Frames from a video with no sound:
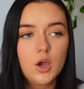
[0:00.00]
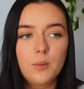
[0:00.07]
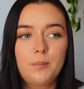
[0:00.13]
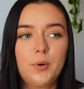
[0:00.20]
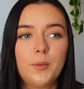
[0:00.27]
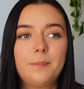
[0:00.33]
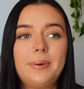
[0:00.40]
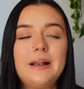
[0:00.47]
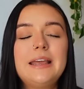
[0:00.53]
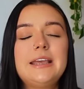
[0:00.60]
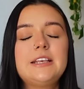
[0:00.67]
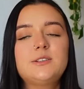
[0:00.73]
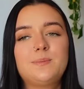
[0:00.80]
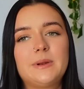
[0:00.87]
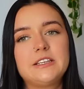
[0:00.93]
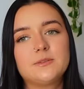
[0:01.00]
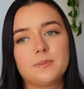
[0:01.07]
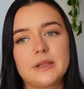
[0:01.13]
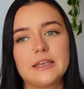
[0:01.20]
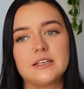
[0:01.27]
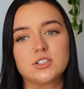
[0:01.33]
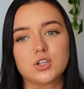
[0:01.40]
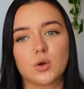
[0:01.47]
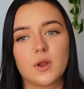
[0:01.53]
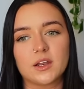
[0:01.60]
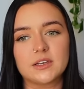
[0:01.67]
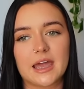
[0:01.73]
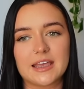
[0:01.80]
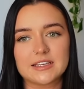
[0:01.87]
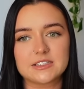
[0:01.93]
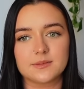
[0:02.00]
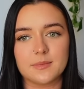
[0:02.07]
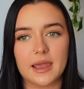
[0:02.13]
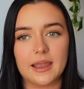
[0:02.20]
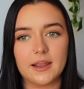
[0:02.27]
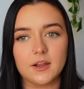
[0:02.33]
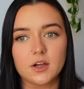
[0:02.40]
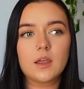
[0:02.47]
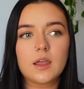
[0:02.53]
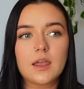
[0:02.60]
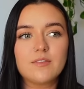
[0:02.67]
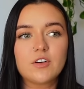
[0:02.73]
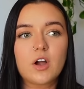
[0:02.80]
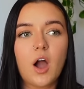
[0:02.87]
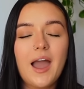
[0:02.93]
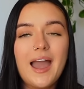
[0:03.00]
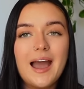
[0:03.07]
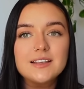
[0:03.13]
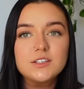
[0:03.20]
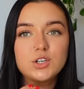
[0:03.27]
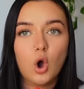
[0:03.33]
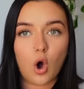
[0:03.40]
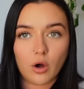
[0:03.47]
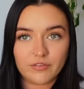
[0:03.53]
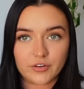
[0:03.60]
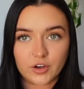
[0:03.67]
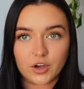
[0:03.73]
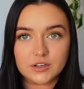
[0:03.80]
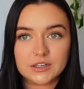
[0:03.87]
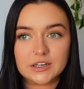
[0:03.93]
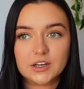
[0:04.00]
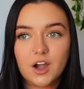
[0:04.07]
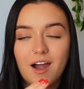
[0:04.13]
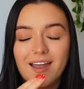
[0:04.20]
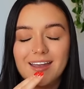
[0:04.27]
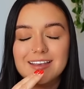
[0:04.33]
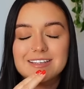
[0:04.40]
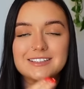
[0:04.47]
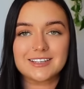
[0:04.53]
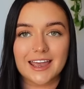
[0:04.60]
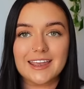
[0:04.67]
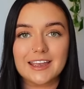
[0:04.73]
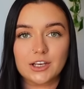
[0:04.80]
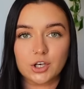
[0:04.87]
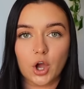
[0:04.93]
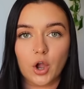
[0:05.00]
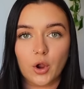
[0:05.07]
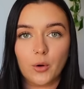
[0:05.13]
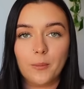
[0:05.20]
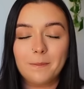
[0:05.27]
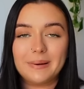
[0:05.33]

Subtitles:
But please, please, please don't underestimate. If a guy hasn't offered and a guy is saying no,